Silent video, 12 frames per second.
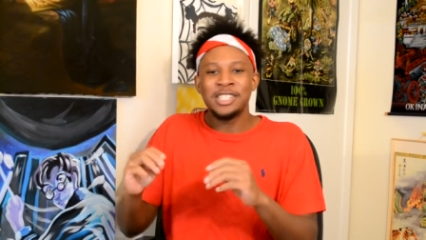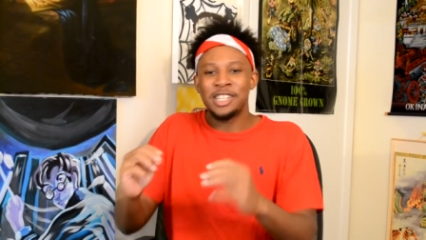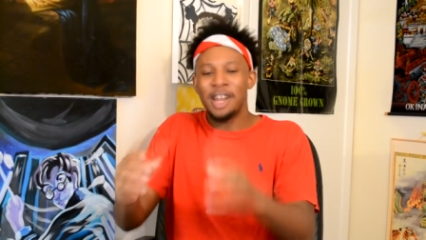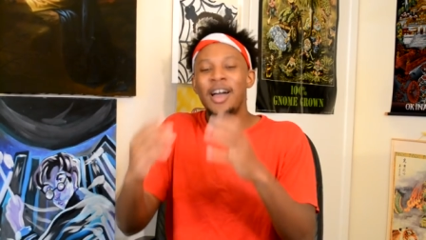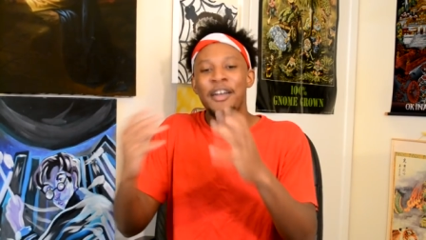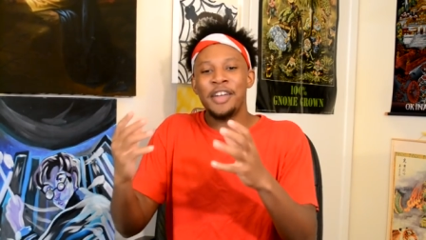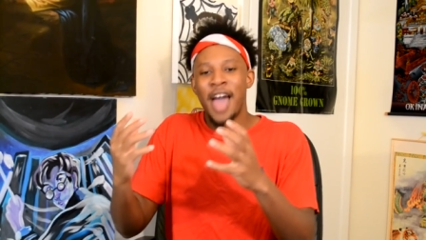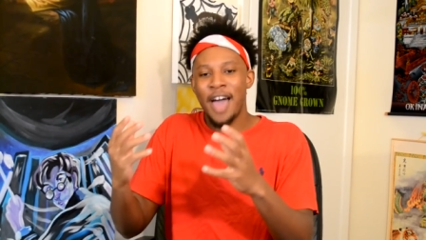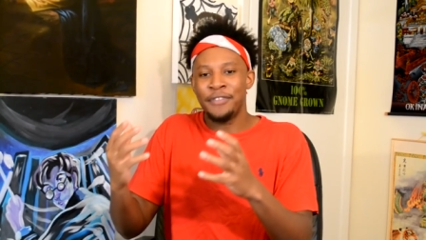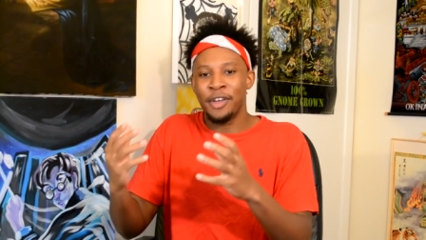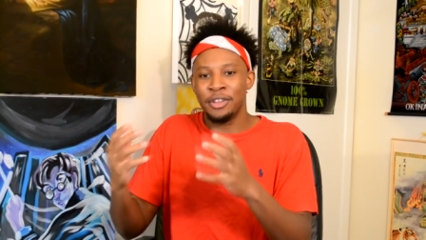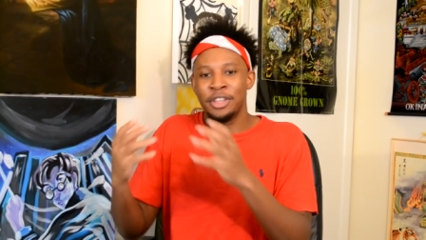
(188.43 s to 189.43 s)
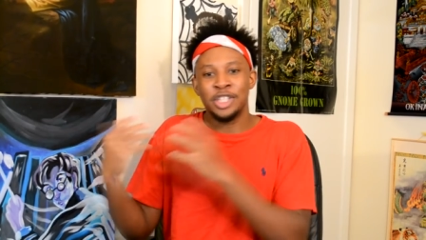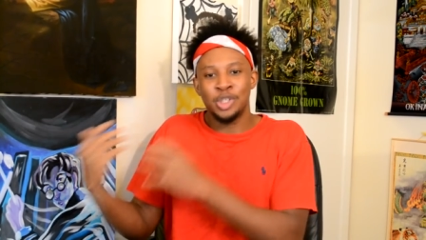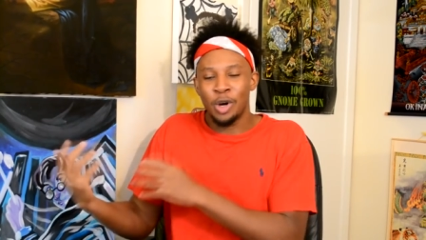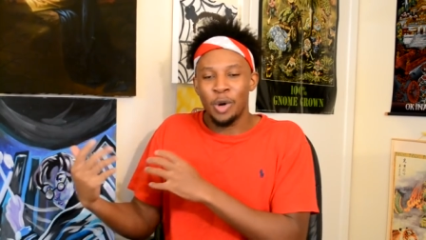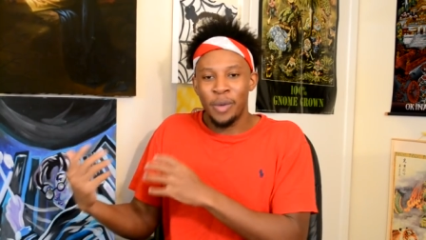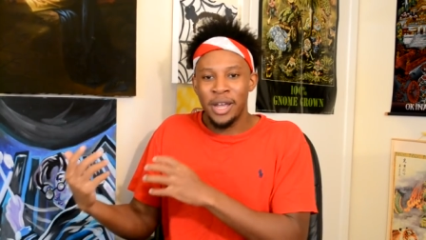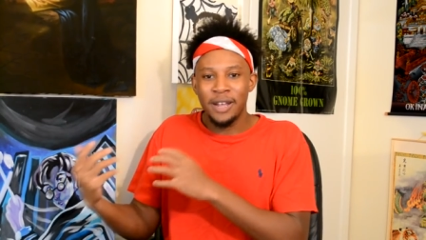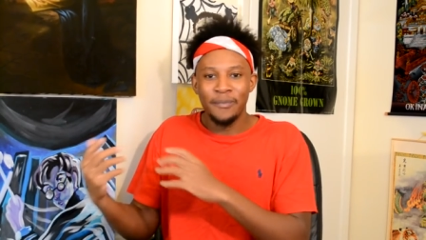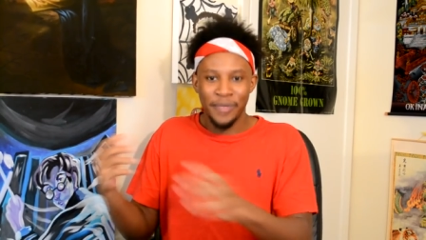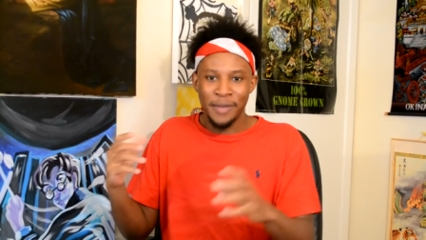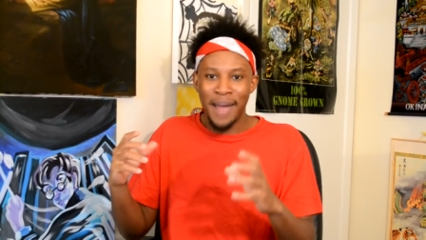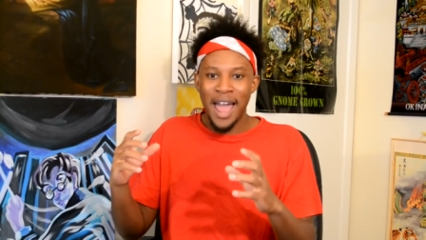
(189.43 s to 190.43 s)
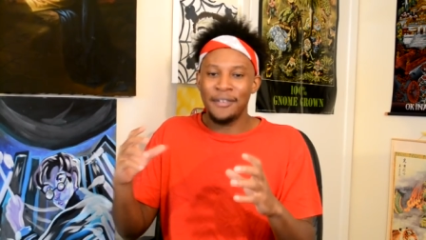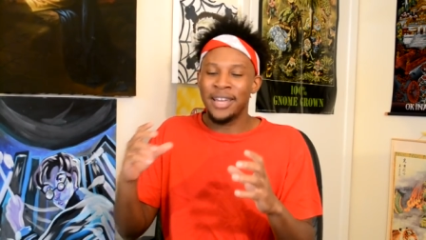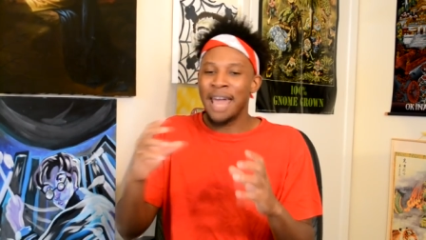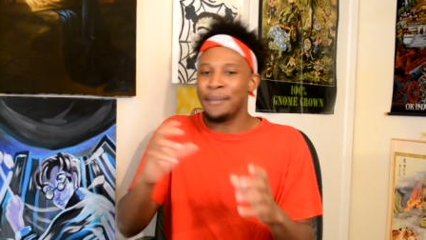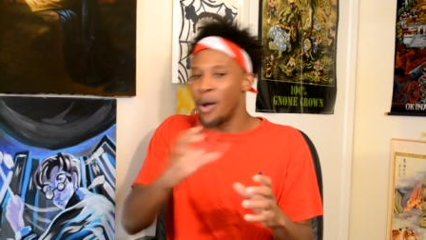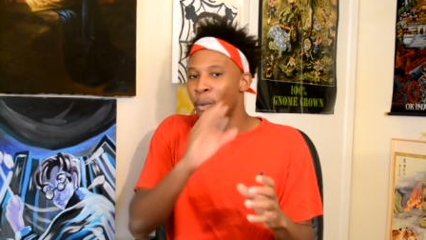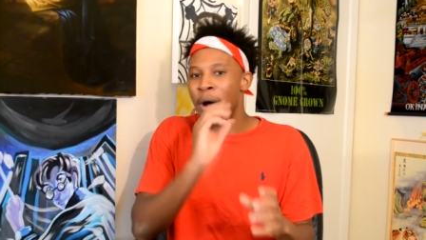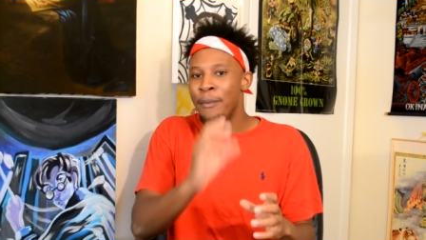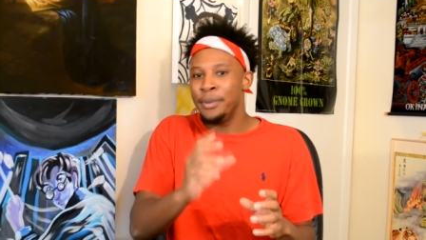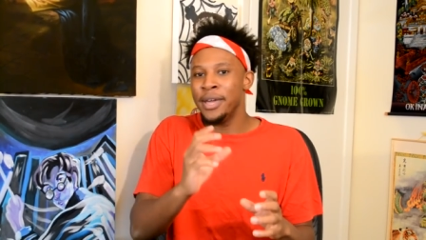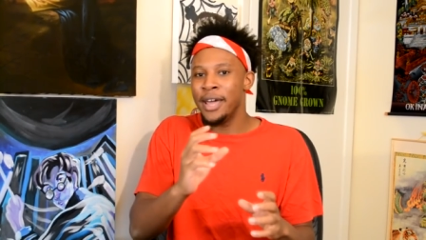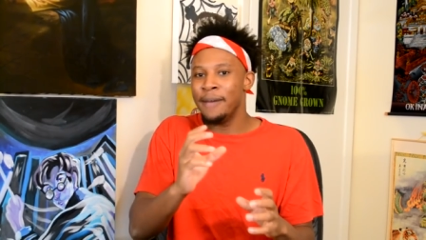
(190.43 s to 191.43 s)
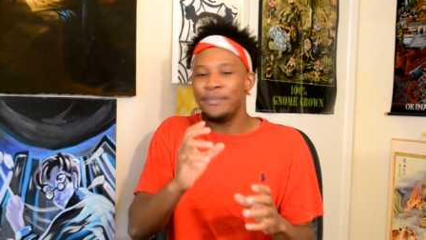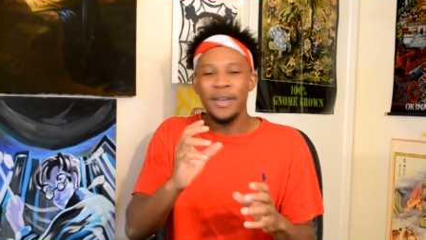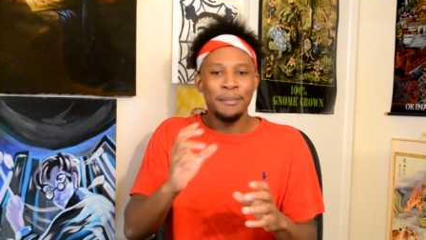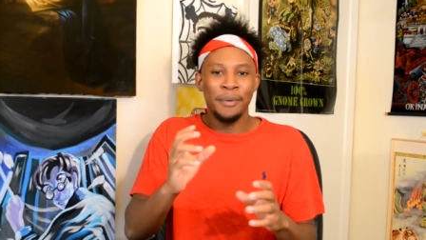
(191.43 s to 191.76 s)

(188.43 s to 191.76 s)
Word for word: So you know how you have the, the short week? You might have a game at 1 p.m.